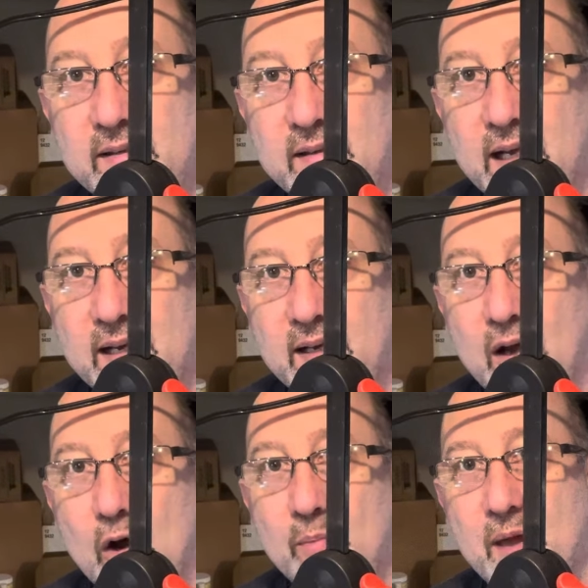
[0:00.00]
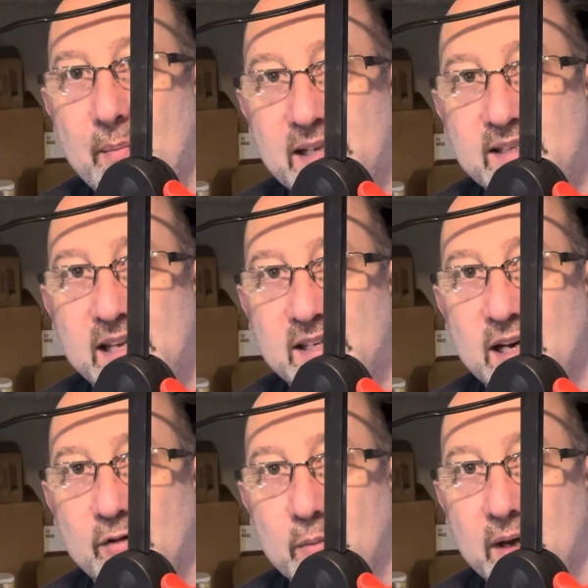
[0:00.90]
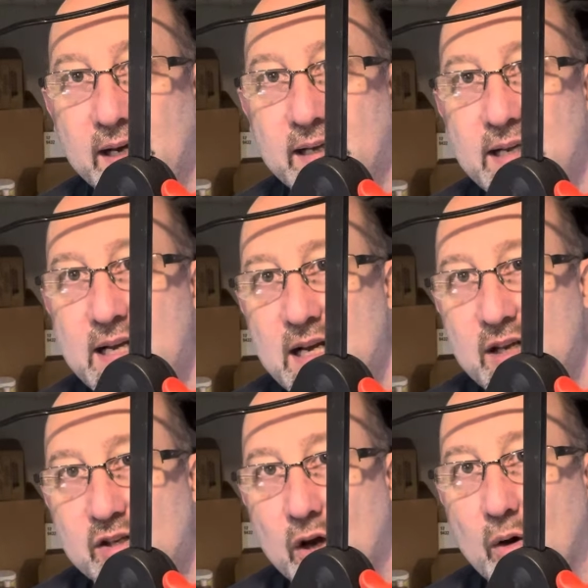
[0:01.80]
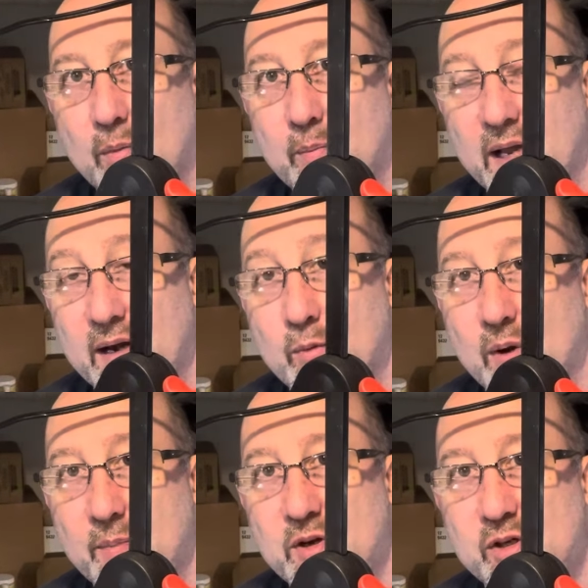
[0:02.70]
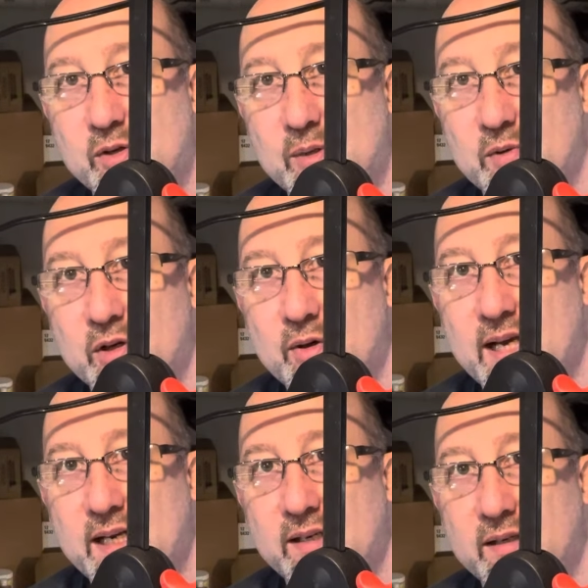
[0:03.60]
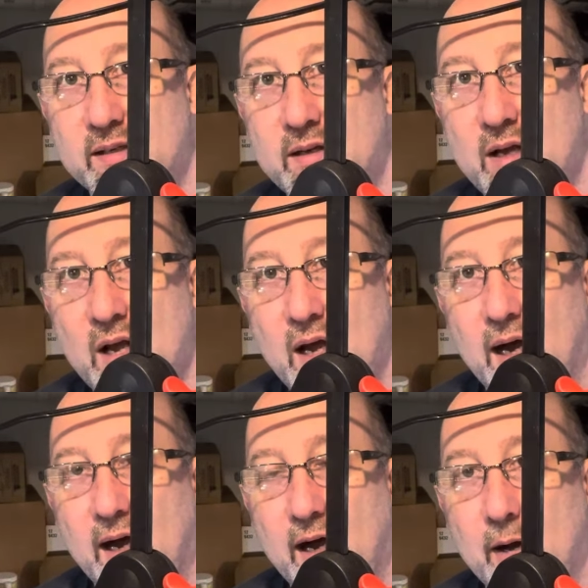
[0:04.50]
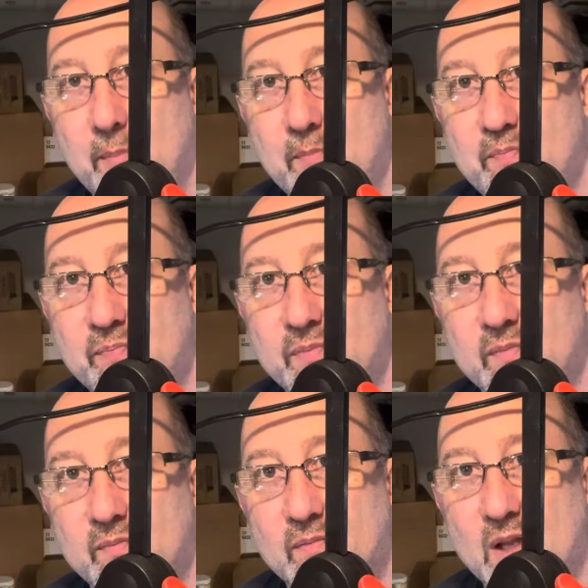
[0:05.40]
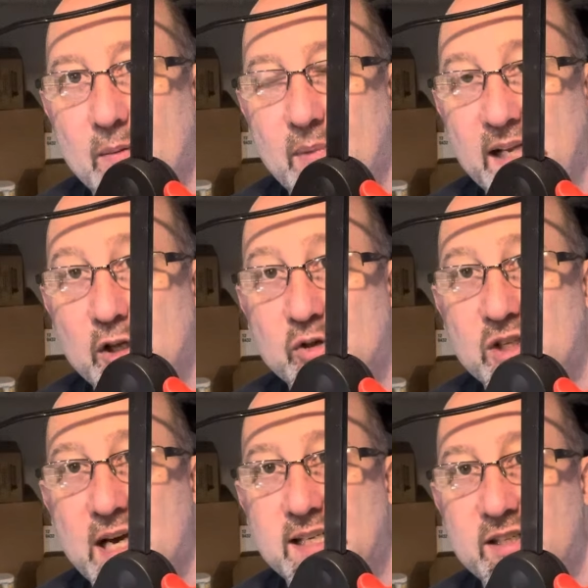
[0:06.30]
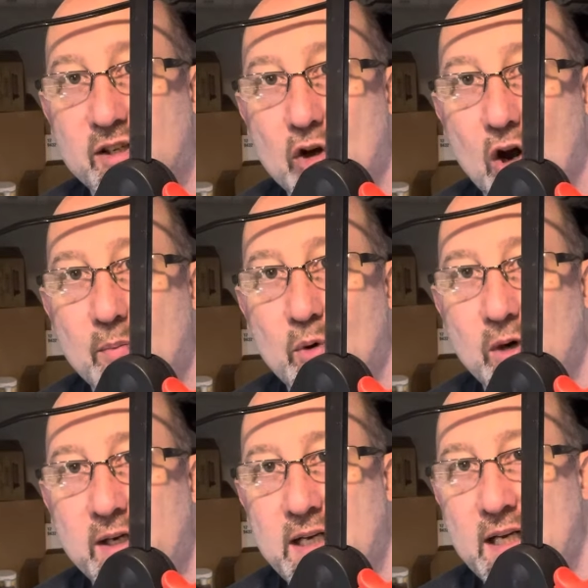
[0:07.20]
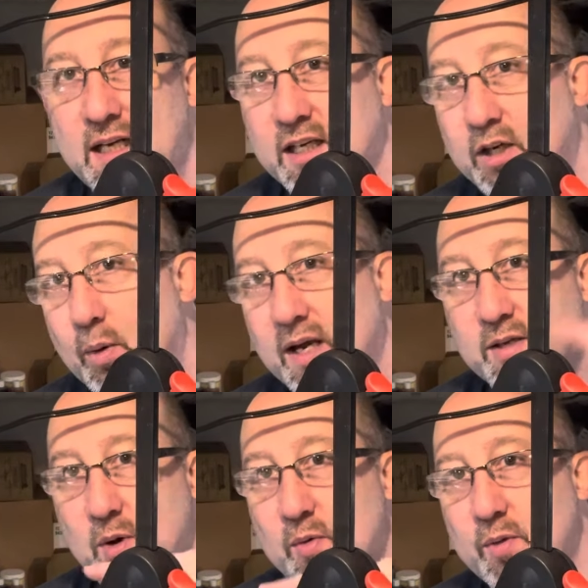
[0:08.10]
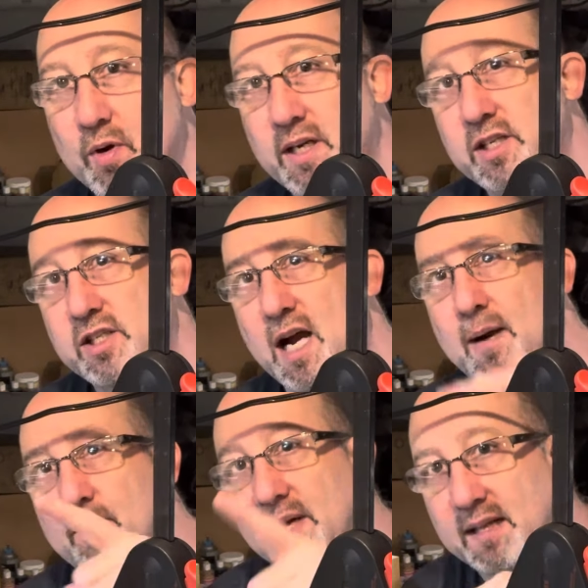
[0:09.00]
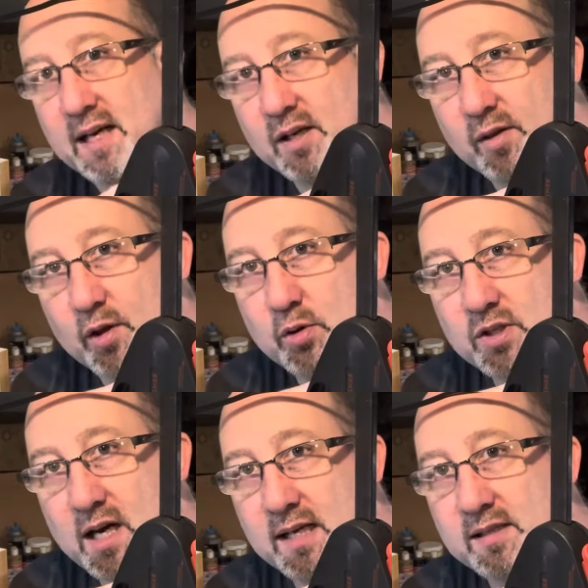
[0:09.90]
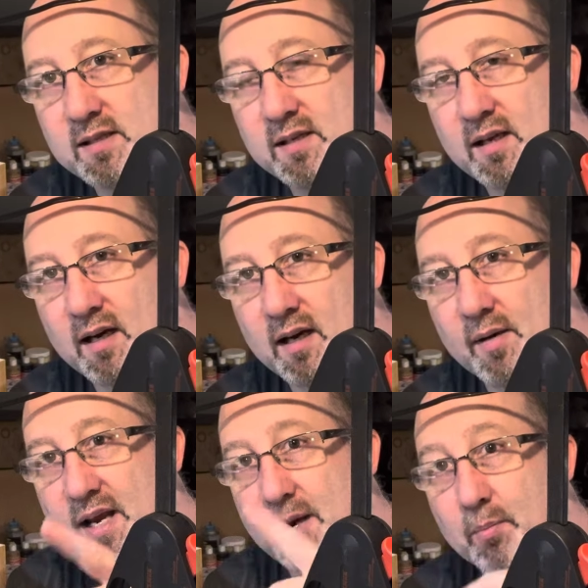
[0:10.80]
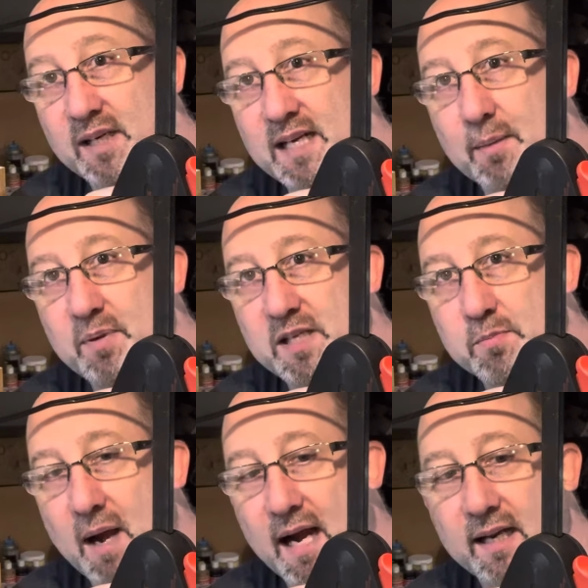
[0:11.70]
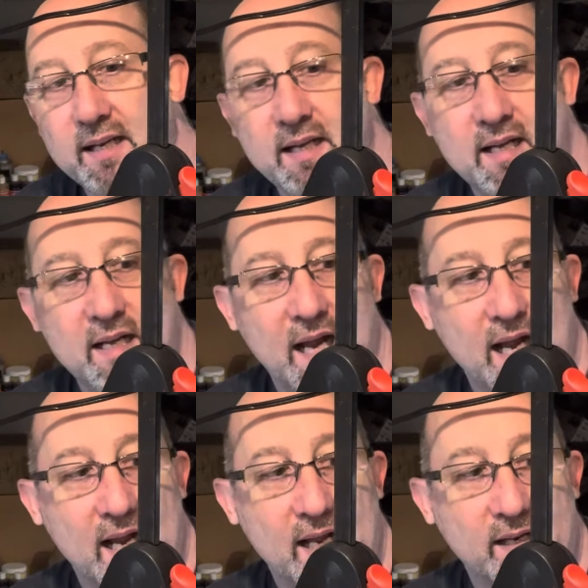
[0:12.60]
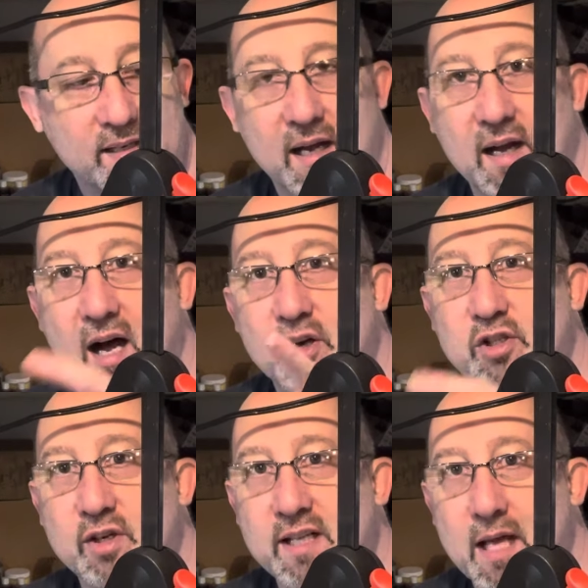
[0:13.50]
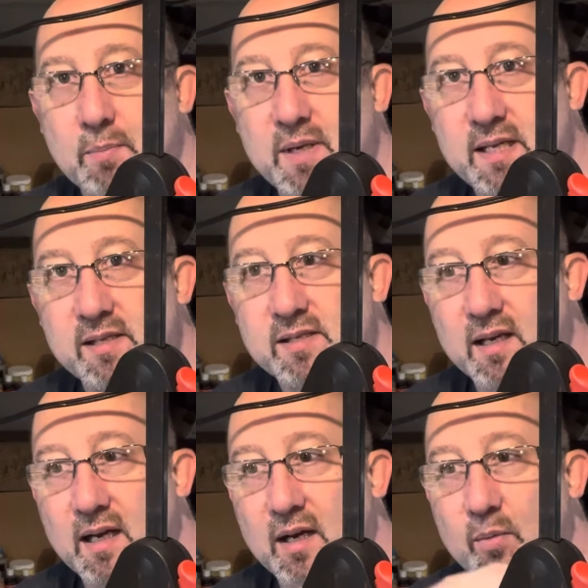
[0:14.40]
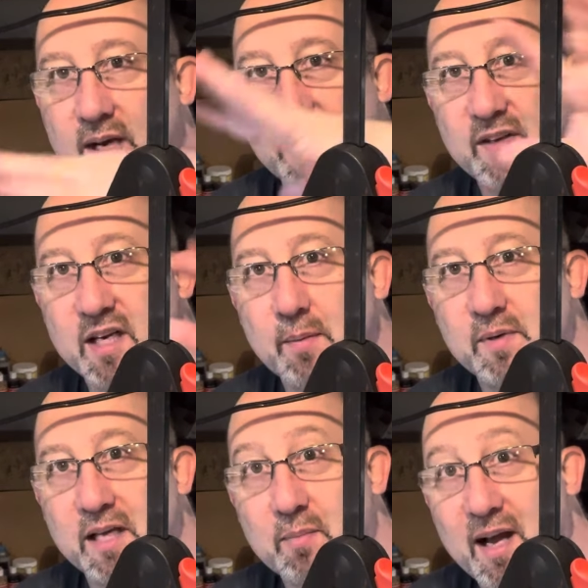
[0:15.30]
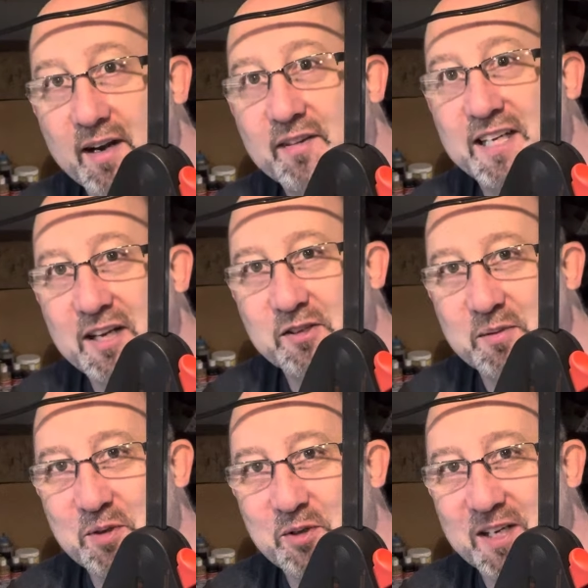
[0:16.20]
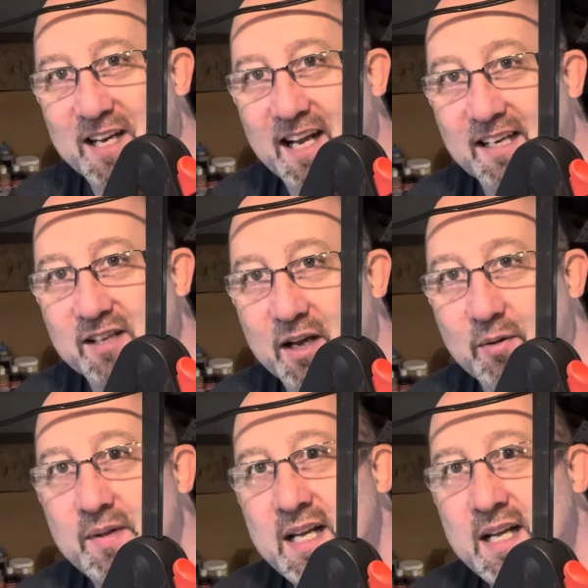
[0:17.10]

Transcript: Okay, I hope that makes sense to everybody. So, but what I'm going to do is I'm going to go ahead and um, make those cuts to the cardboard, go out to my woodworking shop, make that those cuts, uh, then bring that piece back. And uh, I'll show you that piece uh, when I give you an update about everything else I'm doing today. So